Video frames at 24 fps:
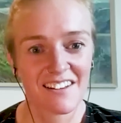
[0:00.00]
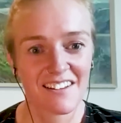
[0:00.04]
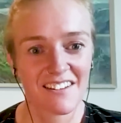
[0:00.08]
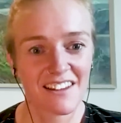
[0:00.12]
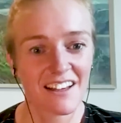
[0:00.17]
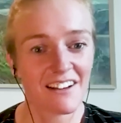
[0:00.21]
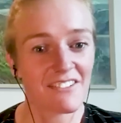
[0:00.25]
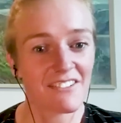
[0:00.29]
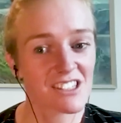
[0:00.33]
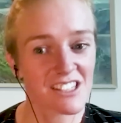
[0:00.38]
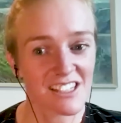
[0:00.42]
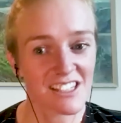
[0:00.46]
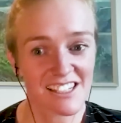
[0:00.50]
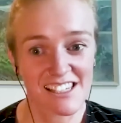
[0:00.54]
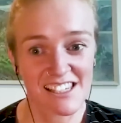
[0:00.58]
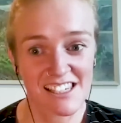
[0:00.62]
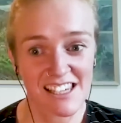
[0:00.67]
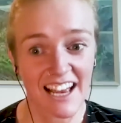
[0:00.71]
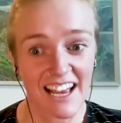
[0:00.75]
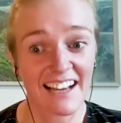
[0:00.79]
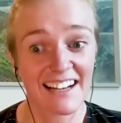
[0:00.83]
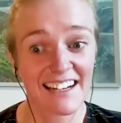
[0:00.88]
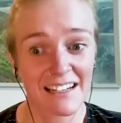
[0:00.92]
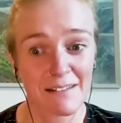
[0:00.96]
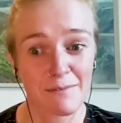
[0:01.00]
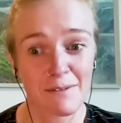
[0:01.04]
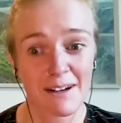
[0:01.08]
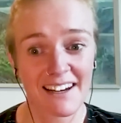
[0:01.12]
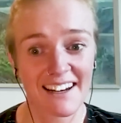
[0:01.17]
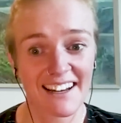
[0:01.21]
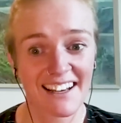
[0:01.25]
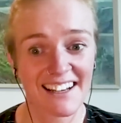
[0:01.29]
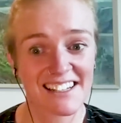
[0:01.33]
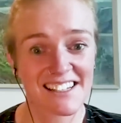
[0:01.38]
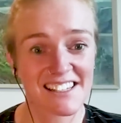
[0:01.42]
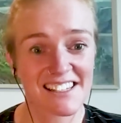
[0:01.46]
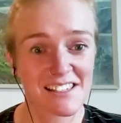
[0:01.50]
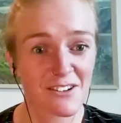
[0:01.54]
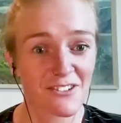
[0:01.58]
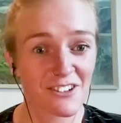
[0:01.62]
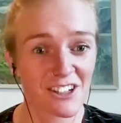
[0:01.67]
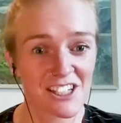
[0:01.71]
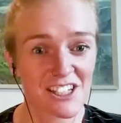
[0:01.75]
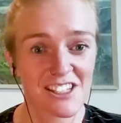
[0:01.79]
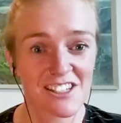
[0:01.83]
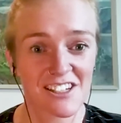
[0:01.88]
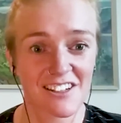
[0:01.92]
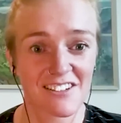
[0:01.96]
that was exactly my next
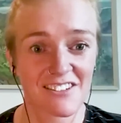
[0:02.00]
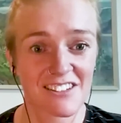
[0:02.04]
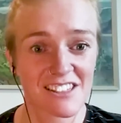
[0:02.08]
question.